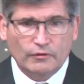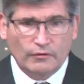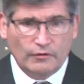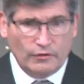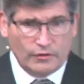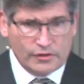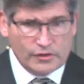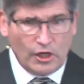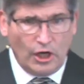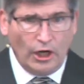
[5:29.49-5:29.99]

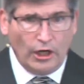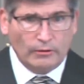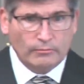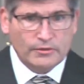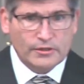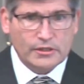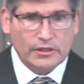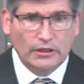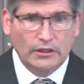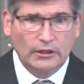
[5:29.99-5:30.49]
the
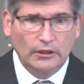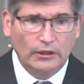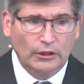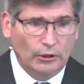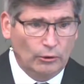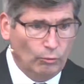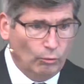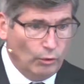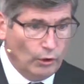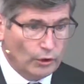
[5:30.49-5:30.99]
Psalms,
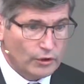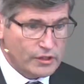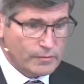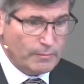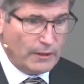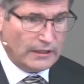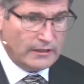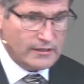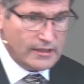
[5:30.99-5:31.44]
we'll spend